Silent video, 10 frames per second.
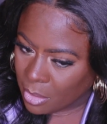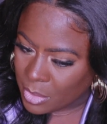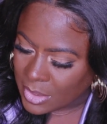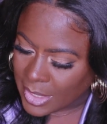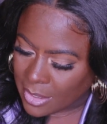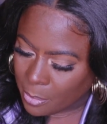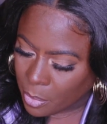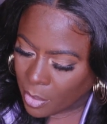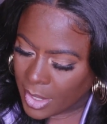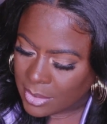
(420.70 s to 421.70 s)
almost like a
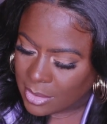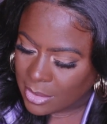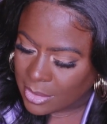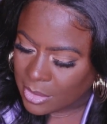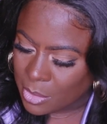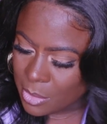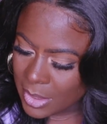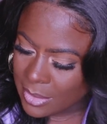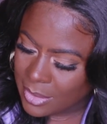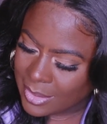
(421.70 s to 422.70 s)
press look to it.